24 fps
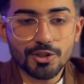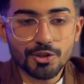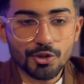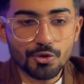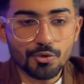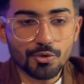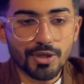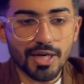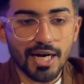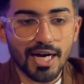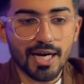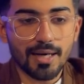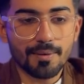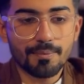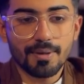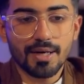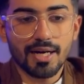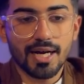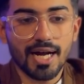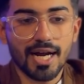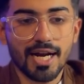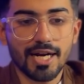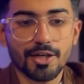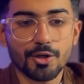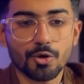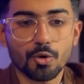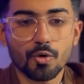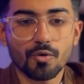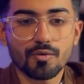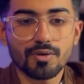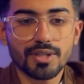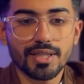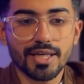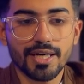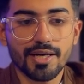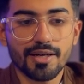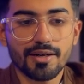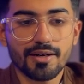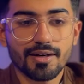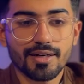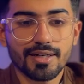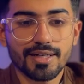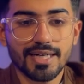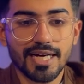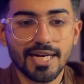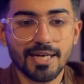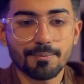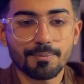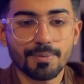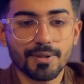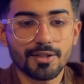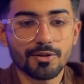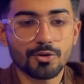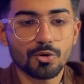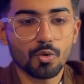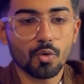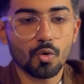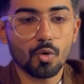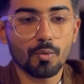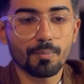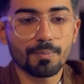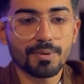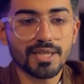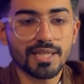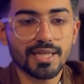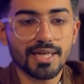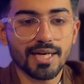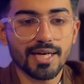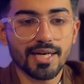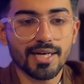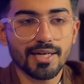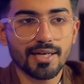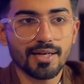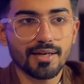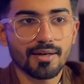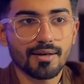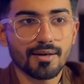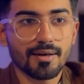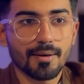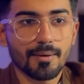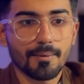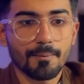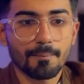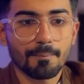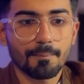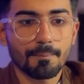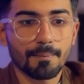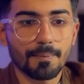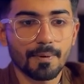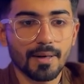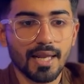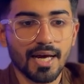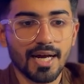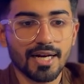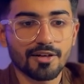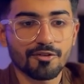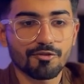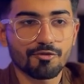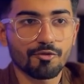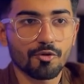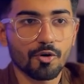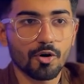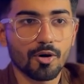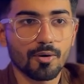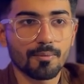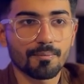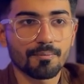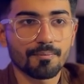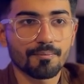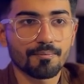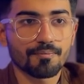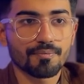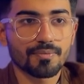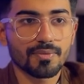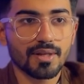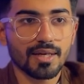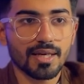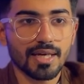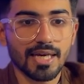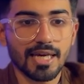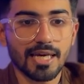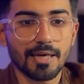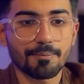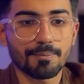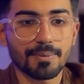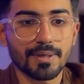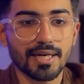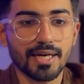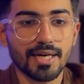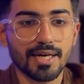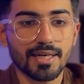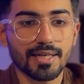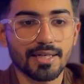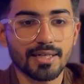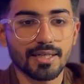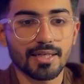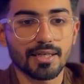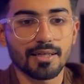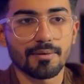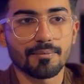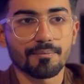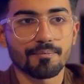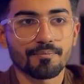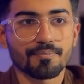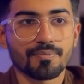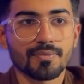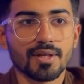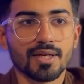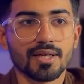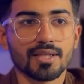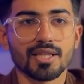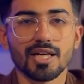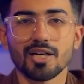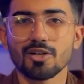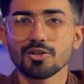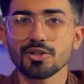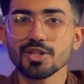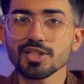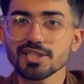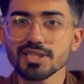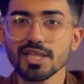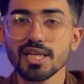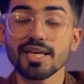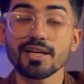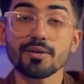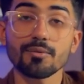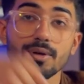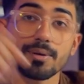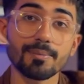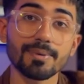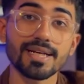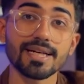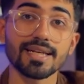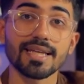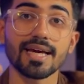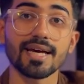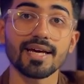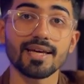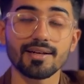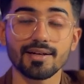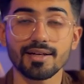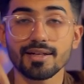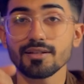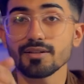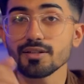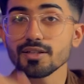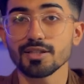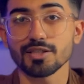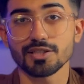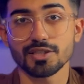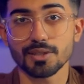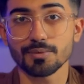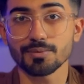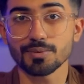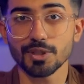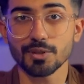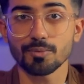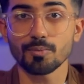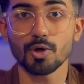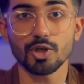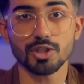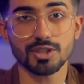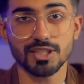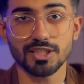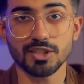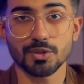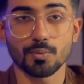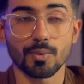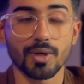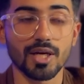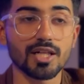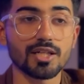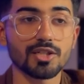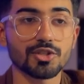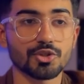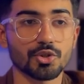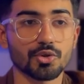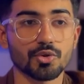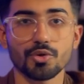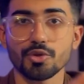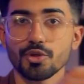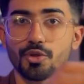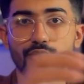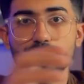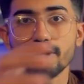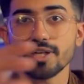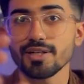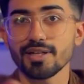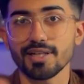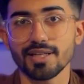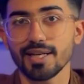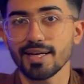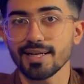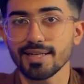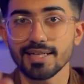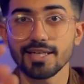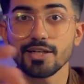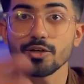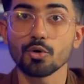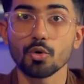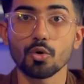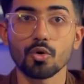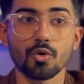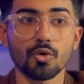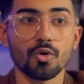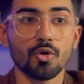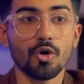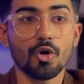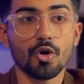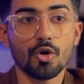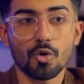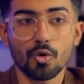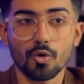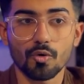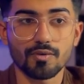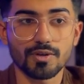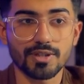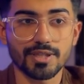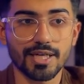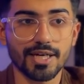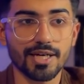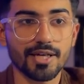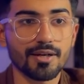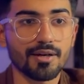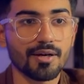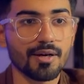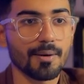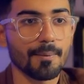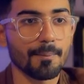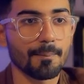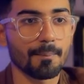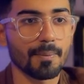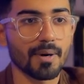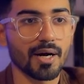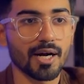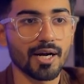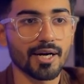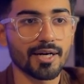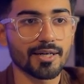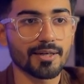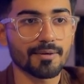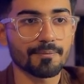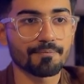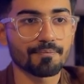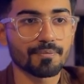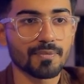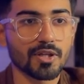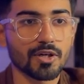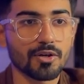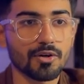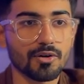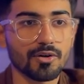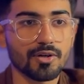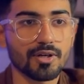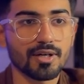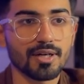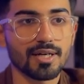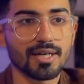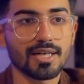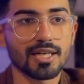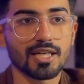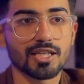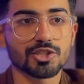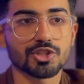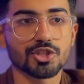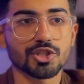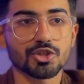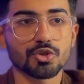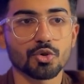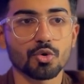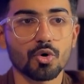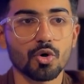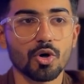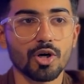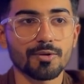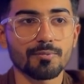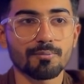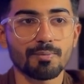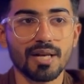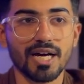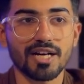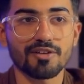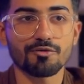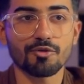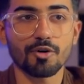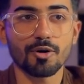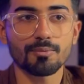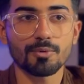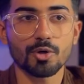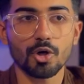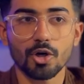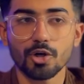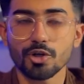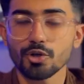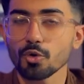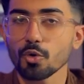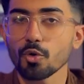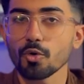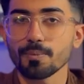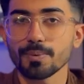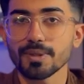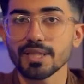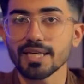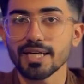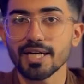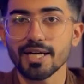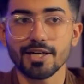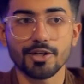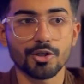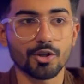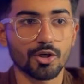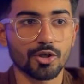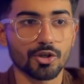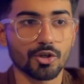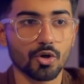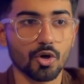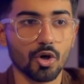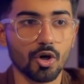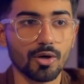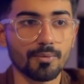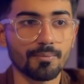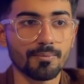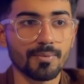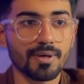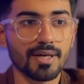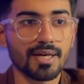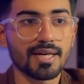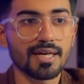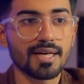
a new tab and over there type in OpenAI platform API key. Now this link will be there in the description box as well, so you can directly go over there. But here, let's just go on platform.openai.com